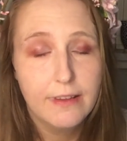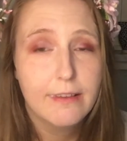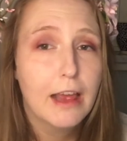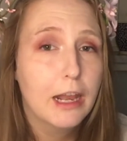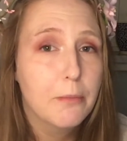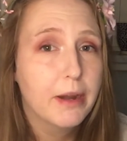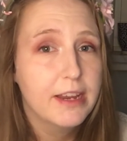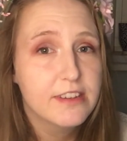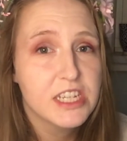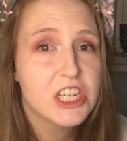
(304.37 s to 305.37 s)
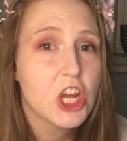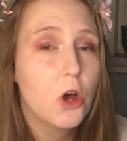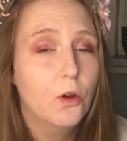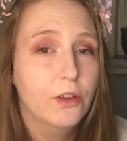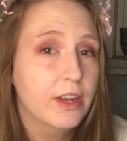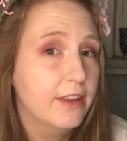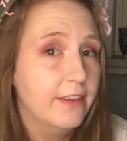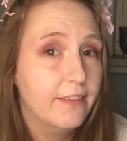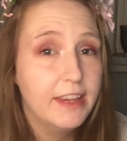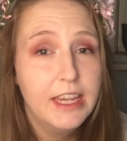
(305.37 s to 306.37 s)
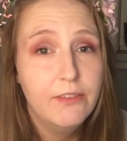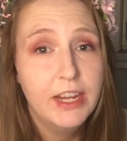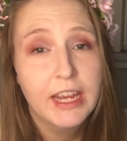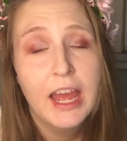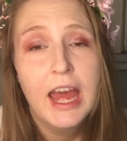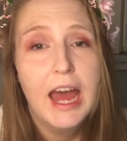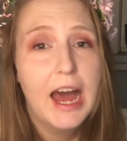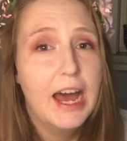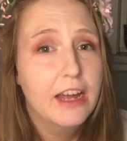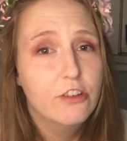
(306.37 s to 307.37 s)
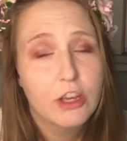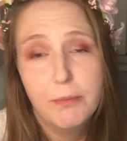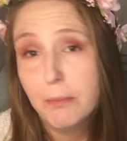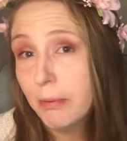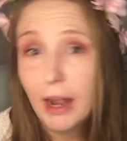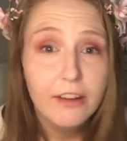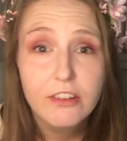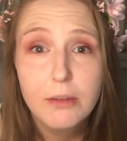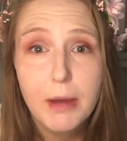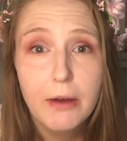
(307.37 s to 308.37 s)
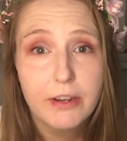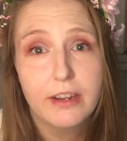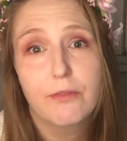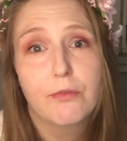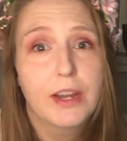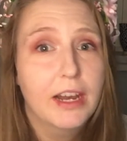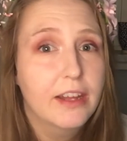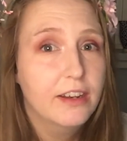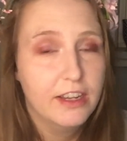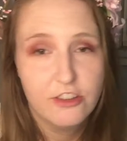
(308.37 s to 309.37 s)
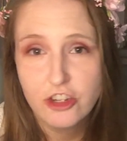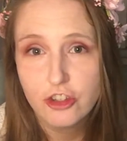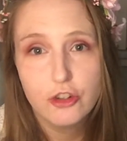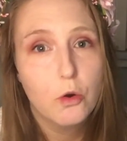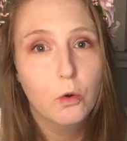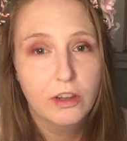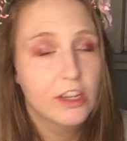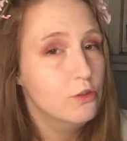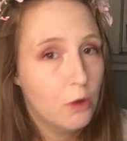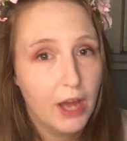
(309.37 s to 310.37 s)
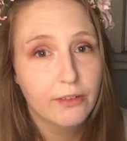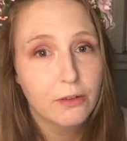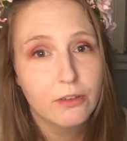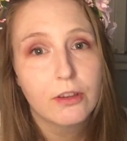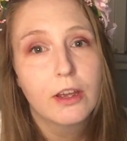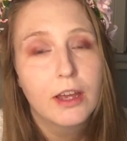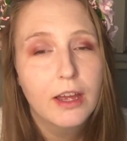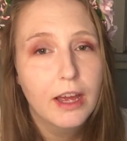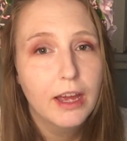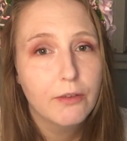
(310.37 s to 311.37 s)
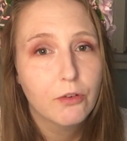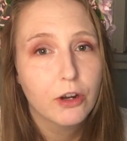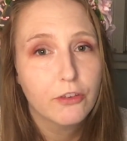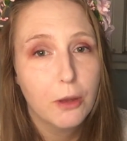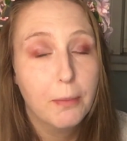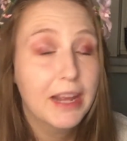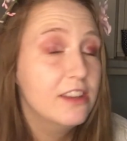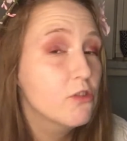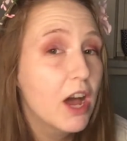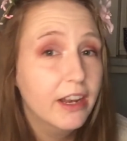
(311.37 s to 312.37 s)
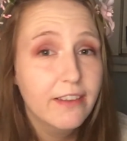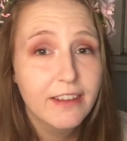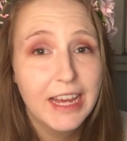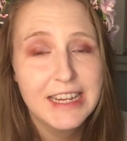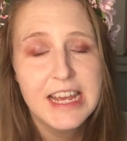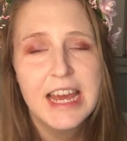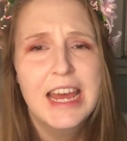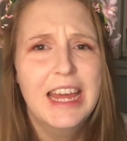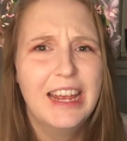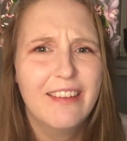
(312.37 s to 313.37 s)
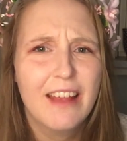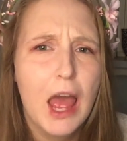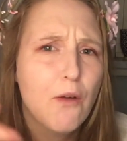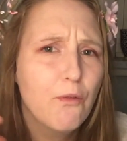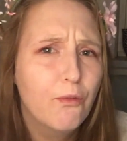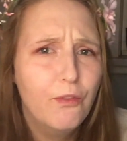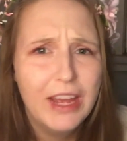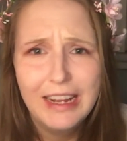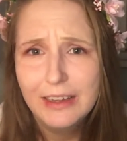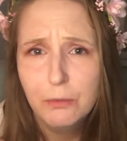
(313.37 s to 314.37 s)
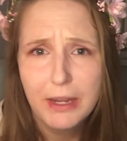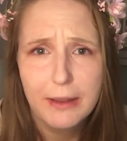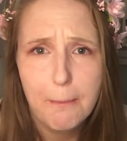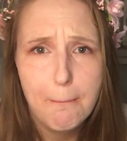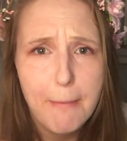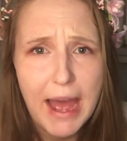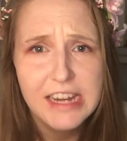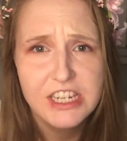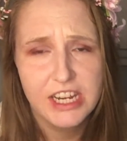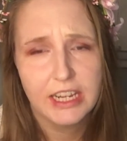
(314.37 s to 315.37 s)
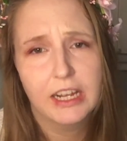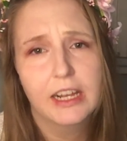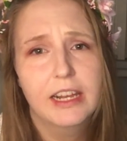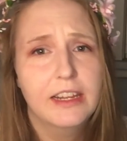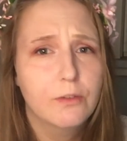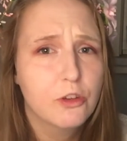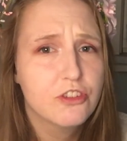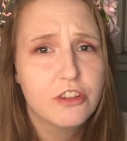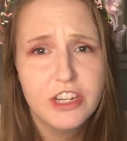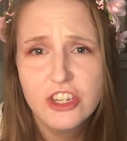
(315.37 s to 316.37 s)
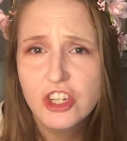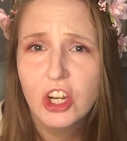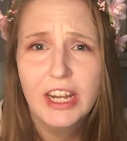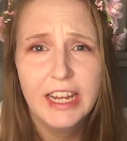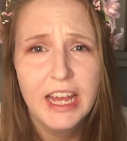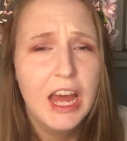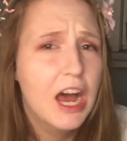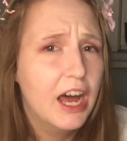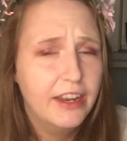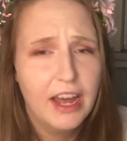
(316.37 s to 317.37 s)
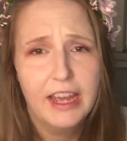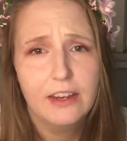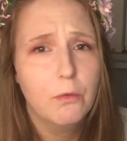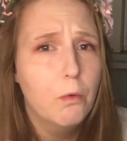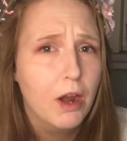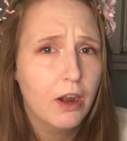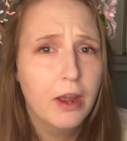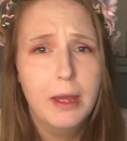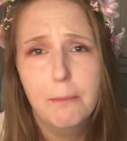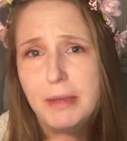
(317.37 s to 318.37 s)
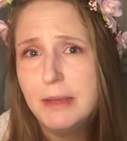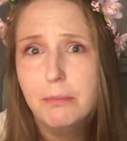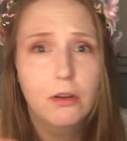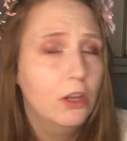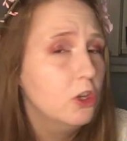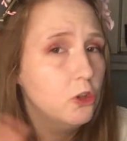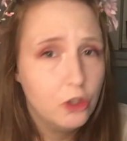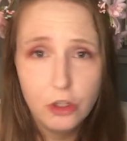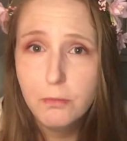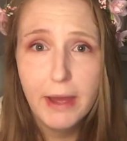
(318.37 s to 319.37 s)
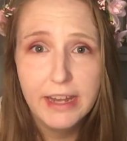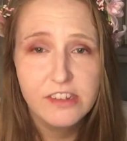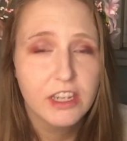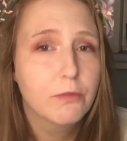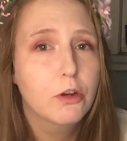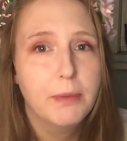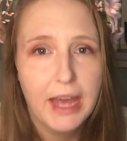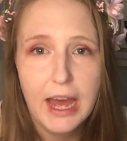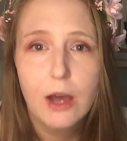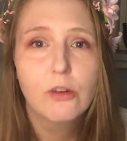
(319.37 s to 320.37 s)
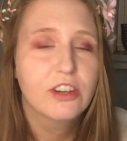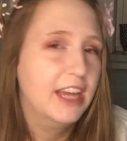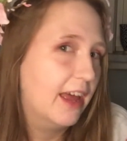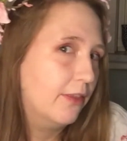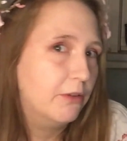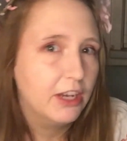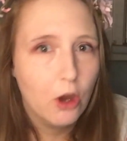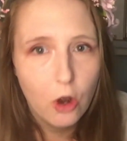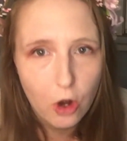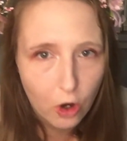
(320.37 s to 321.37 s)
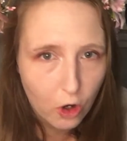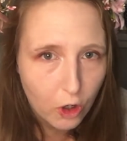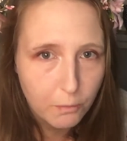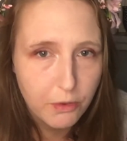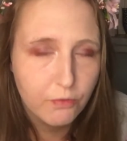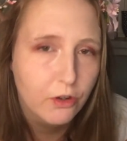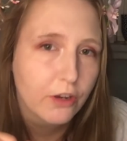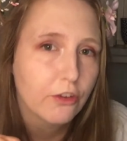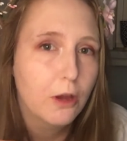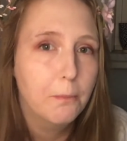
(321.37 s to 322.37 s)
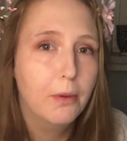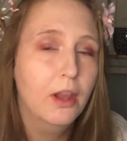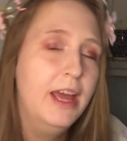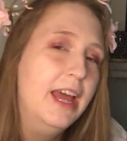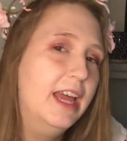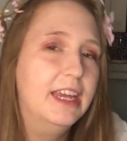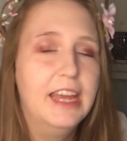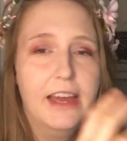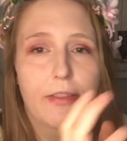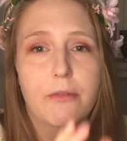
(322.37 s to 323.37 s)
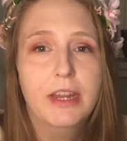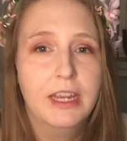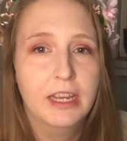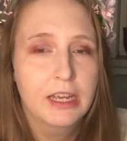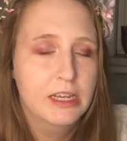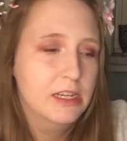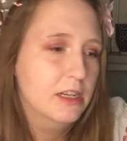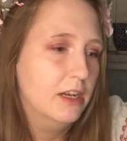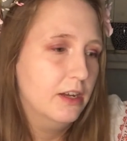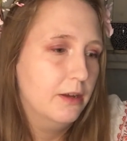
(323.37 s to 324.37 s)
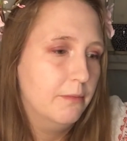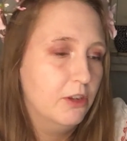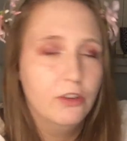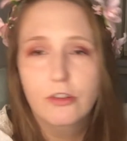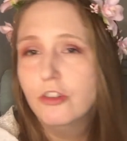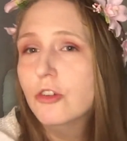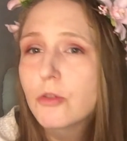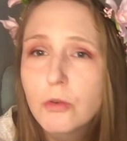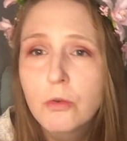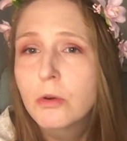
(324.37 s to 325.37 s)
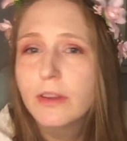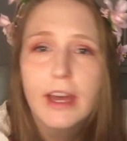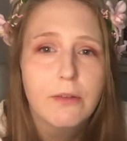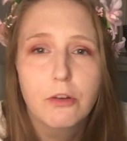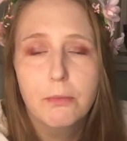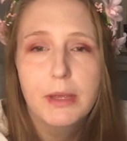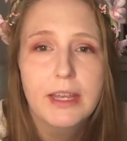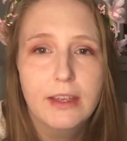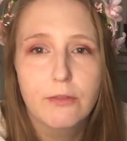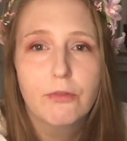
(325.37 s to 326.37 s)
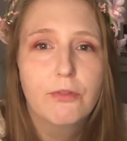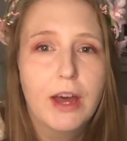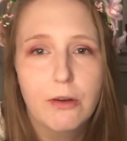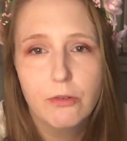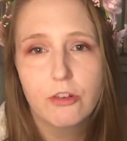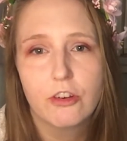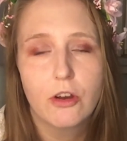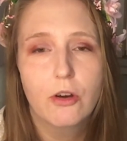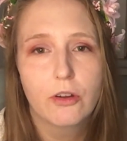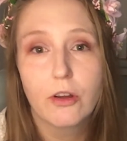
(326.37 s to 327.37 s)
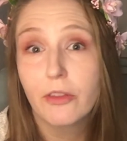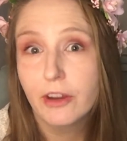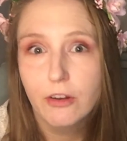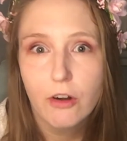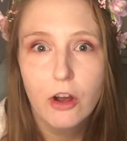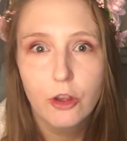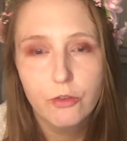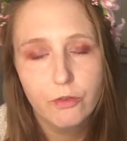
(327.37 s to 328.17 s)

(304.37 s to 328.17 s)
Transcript: celebrated on this evening, and you can be blunt about it. In Finland it's just called Johannes, for example, and Johannes night is filled with magic. It was traditionally a night where people who knew magic would be out gathering herbs, for example, gathering the dew that would be found on the grass, for